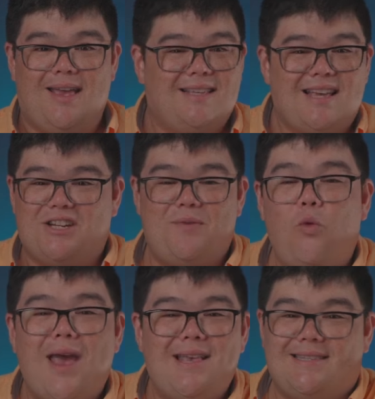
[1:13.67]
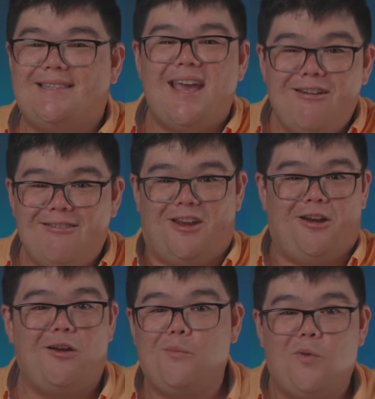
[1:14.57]
is actually way
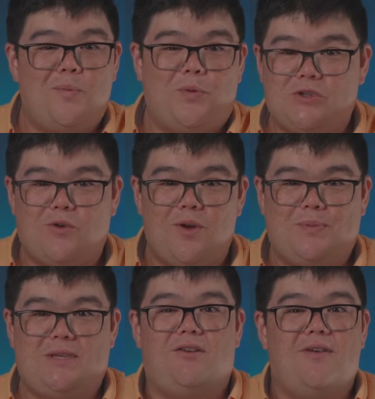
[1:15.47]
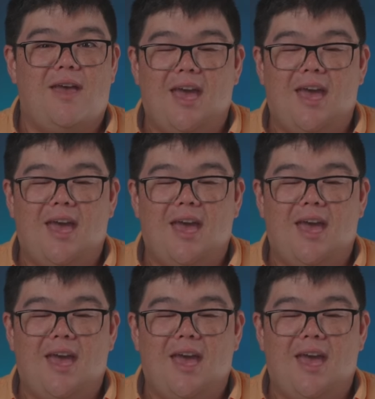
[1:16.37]
scarier, more prescriptive,